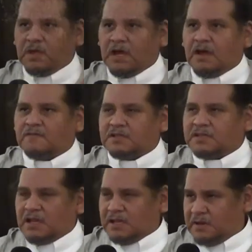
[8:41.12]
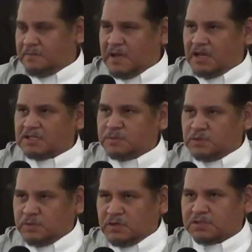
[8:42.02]
have a delicate balance
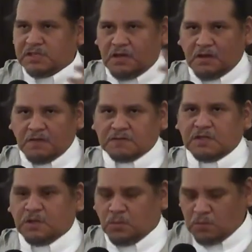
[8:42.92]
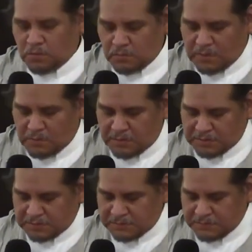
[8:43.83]
between ourselves and the world around
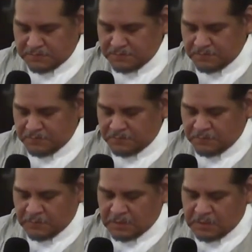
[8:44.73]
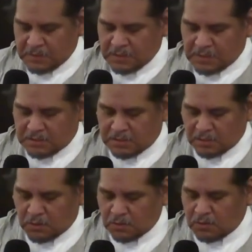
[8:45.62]
us. The
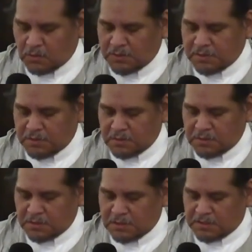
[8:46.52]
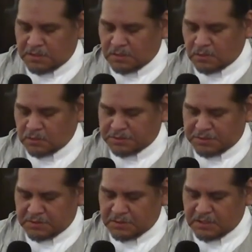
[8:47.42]
Lakota lawyer and
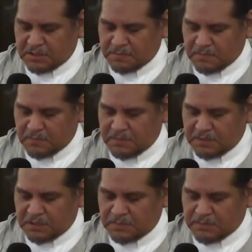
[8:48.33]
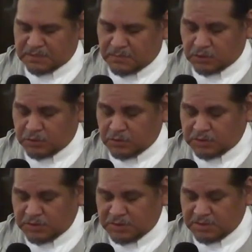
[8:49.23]
theologian in the Episcopal Church
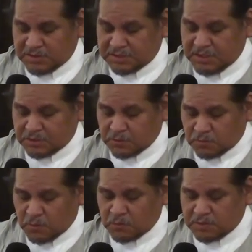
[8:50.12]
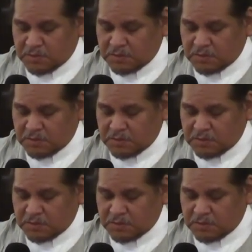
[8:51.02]
in the States wrote